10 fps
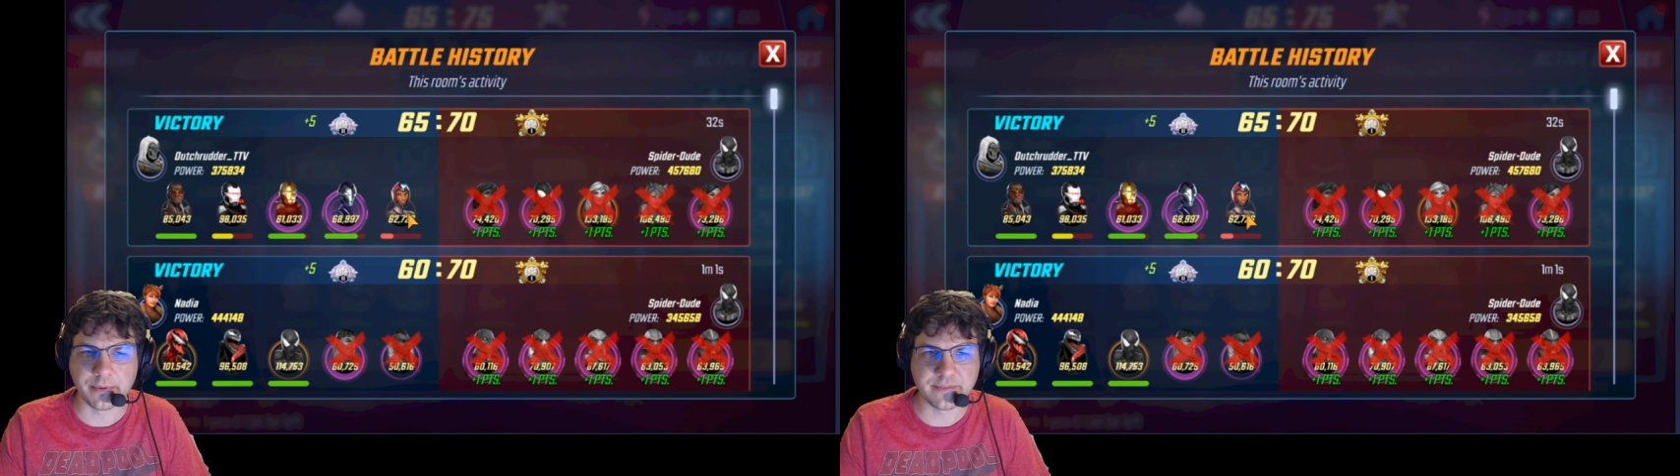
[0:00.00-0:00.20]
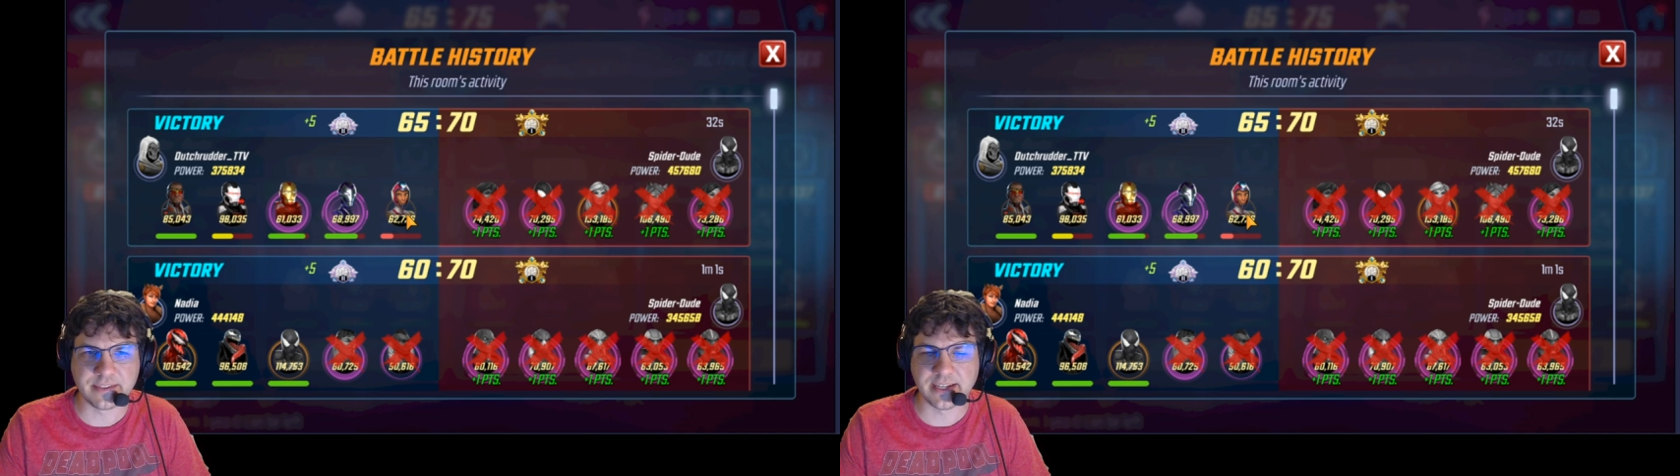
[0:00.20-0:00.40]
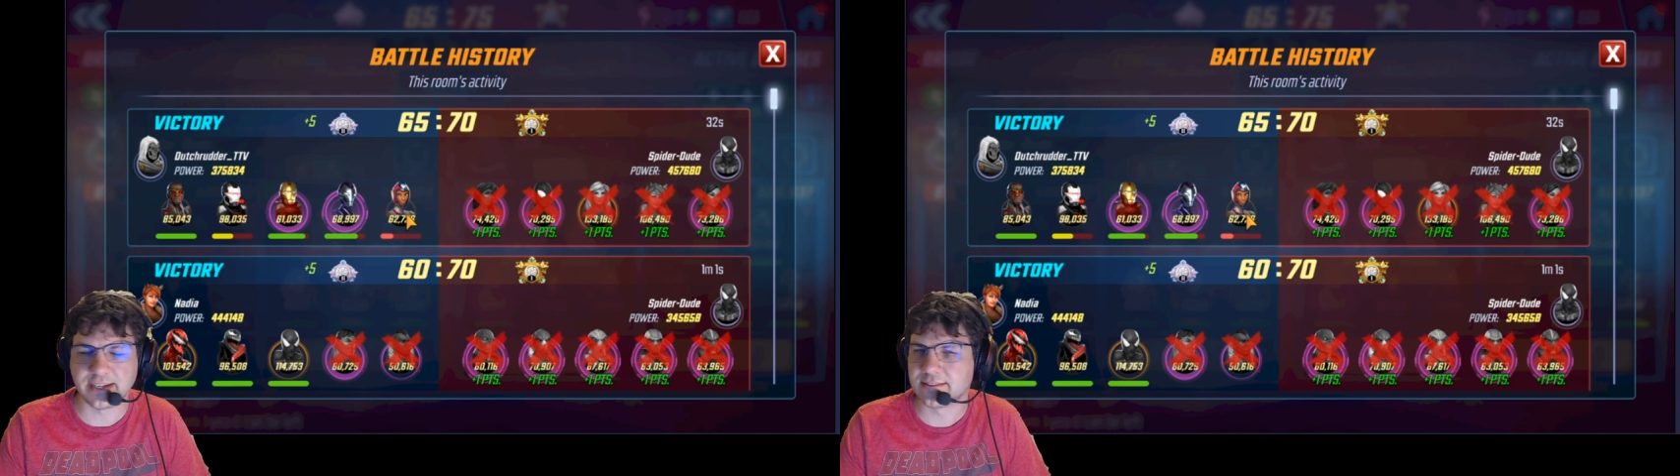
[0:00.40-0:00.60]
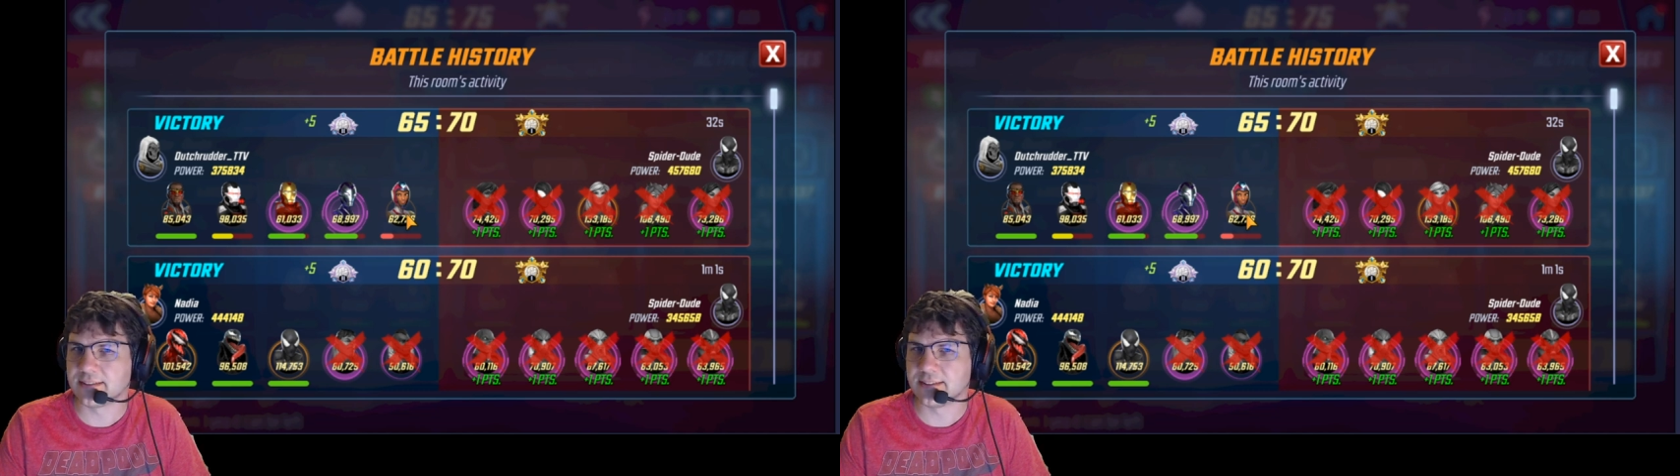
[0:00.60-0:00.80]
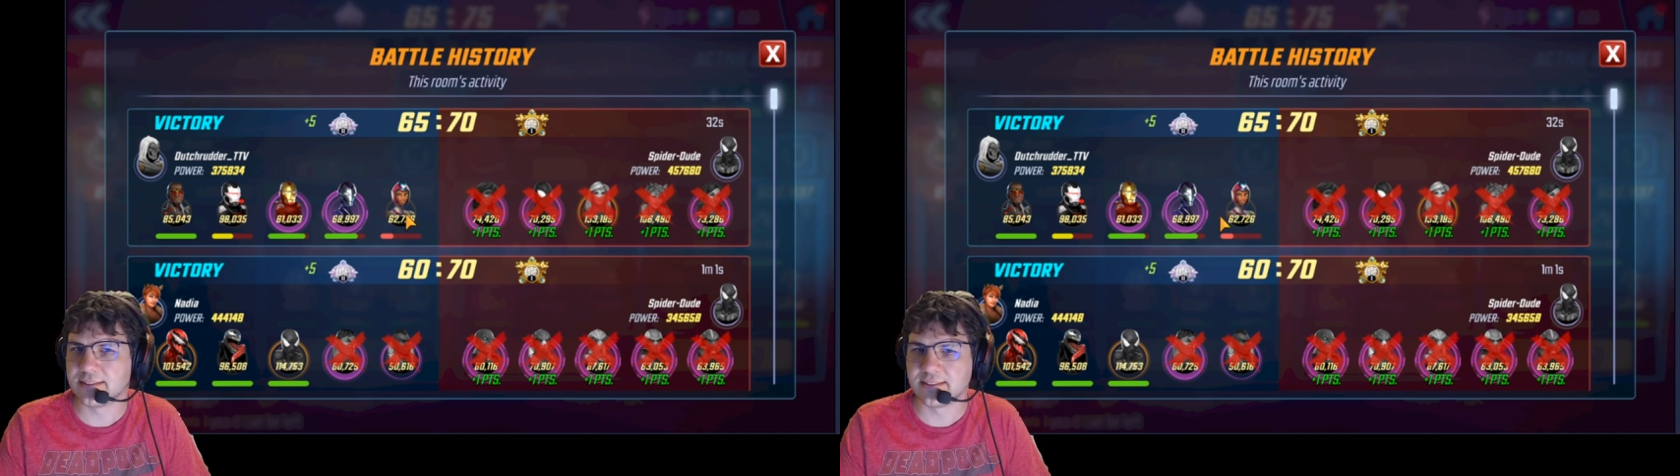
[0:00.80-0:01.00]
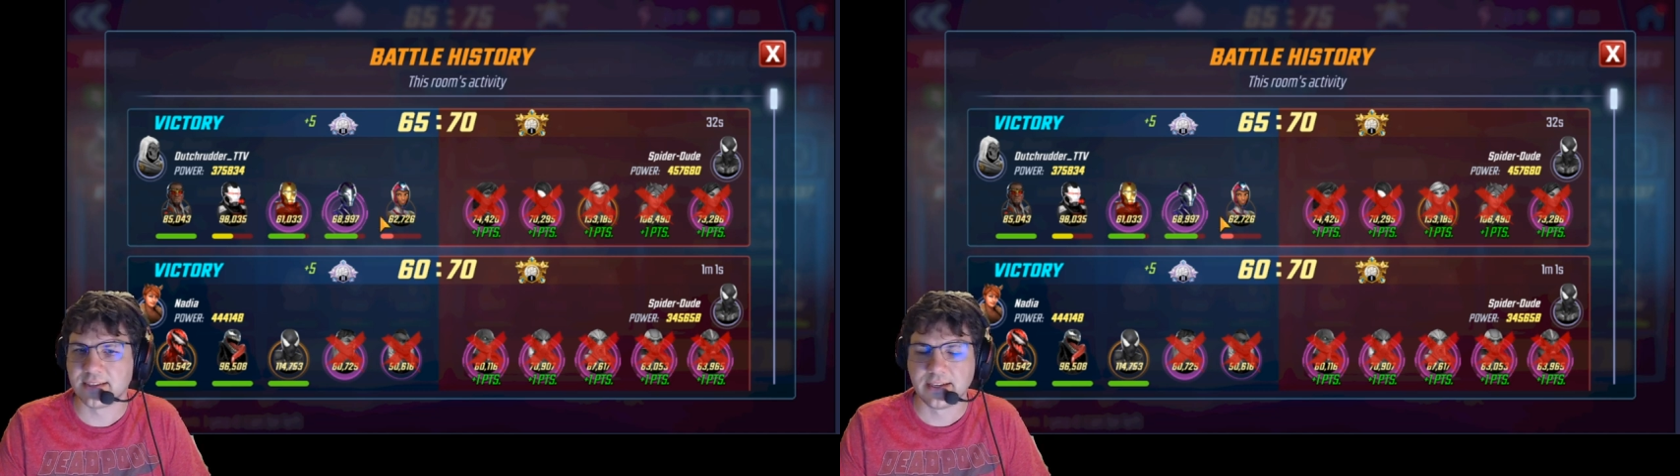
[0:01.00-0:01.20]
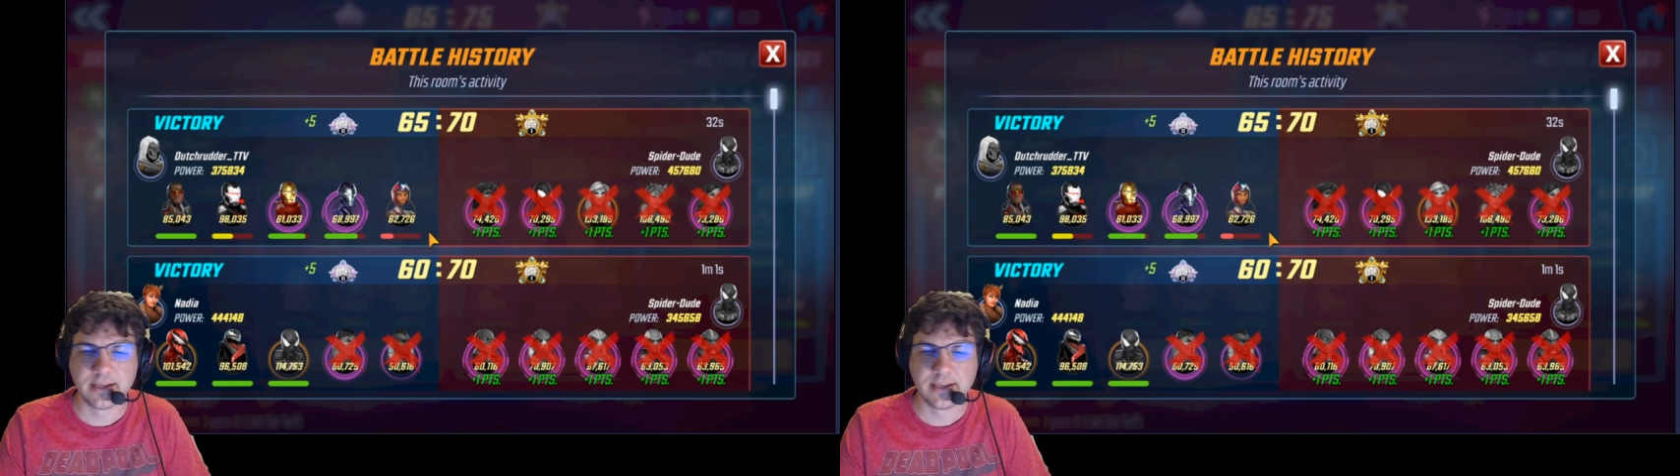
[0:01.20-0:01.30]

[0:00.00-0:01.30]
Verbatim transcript: of attacks at least